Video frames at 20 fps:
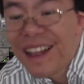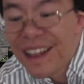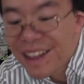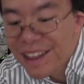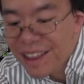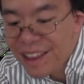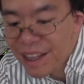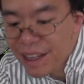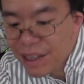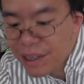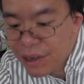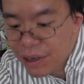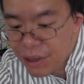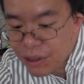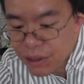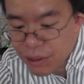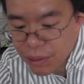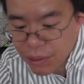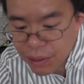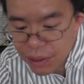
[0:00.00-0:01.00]
thing
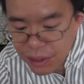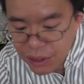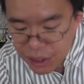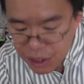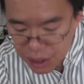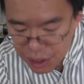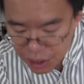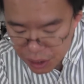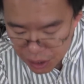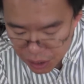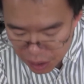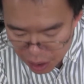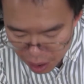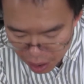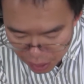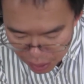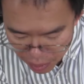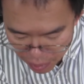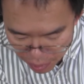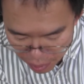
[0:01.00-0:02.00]
here.
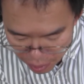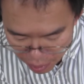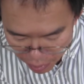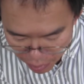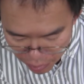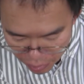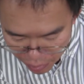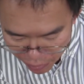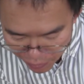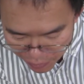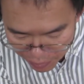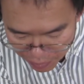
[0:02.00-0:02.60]
So I know you've